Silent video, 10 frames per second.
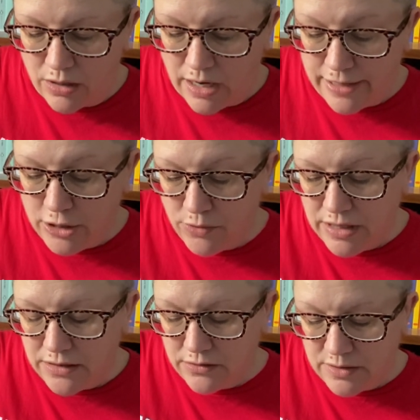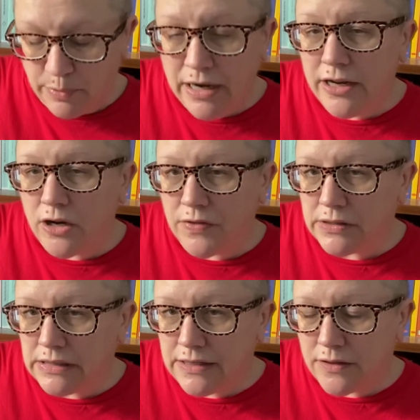I know that depending on the
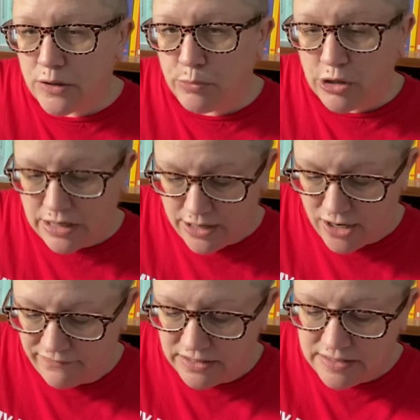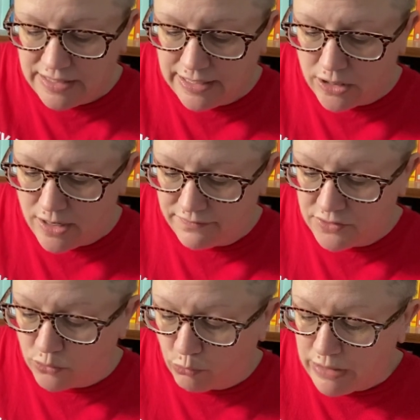length of the book, I often take it off
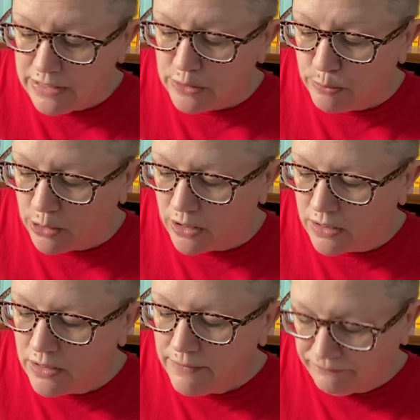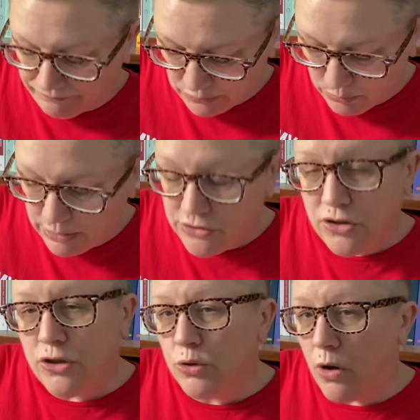to read the book. But
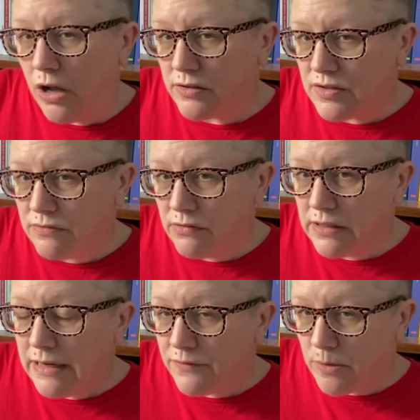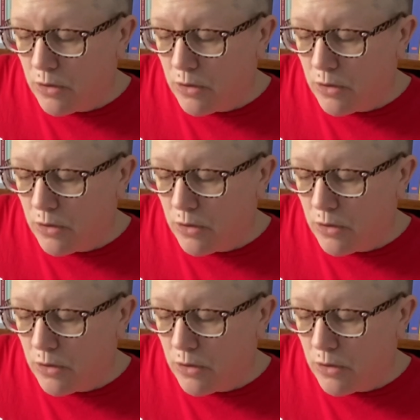do you all leave them